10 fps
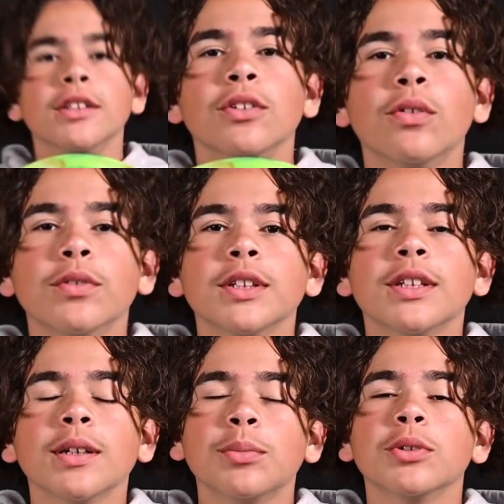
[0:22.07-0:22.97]
It's an
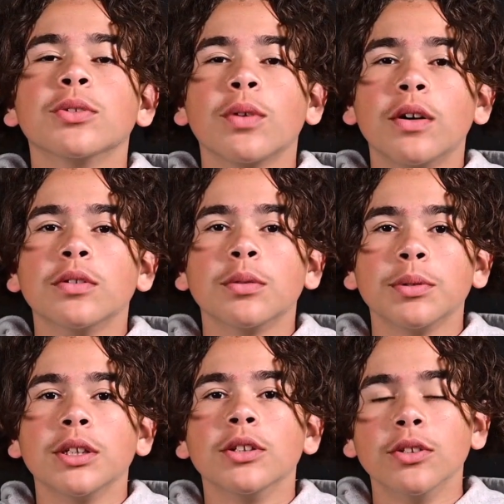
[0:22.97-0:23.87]
overstable
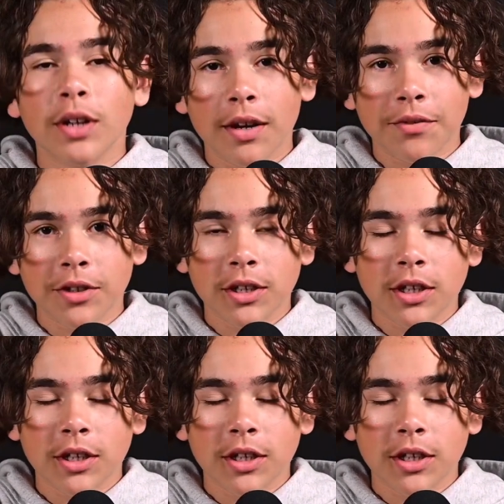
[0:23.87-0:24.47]
12-speed driver.